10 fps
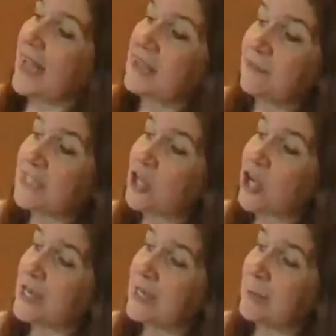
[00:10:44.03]
If I
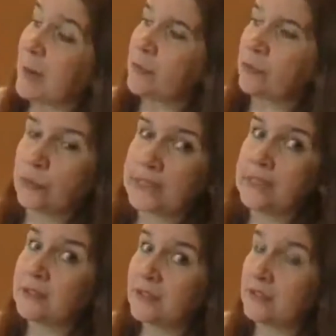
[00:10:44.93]
talk him up
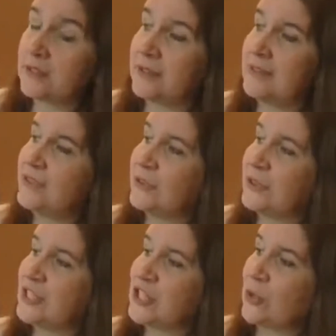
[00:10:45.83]
real good
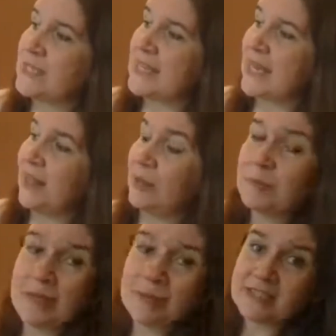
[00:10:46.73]
during show and tell,
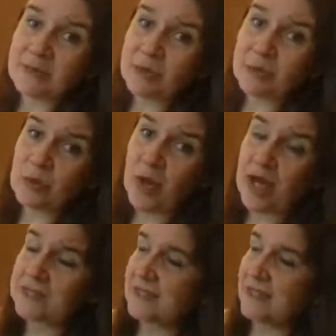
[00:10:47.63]
maybe someone will
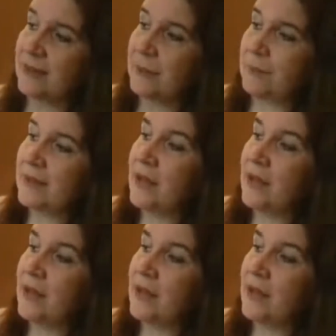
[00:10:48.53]
want him.